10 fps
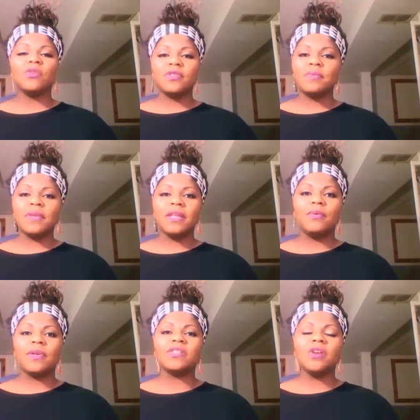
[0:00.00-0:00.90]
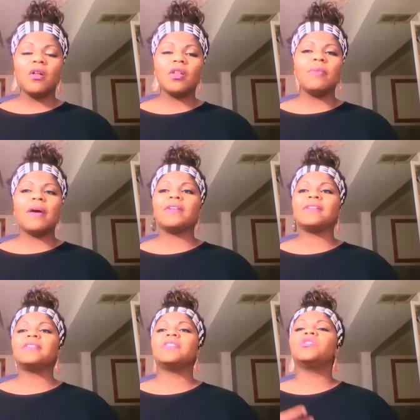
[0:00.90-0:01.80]
ultimately what it's all about
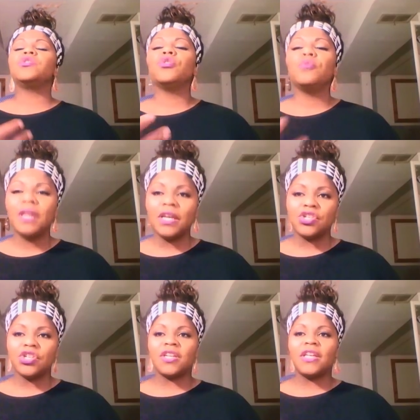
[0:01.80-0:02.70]
is the determination,